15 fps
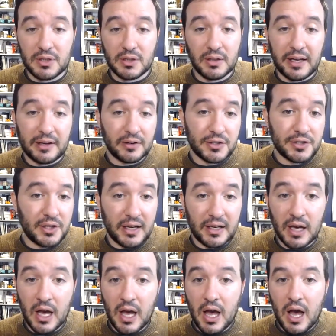to the Lakers. Like,
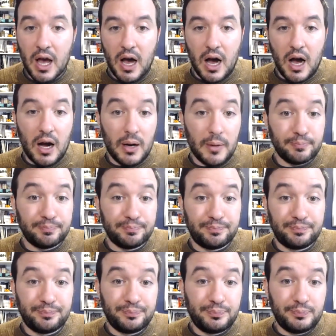um,
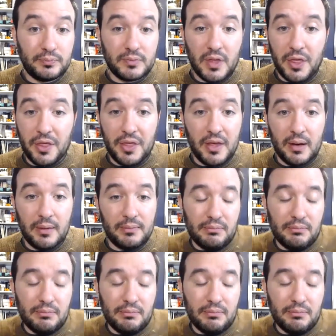the,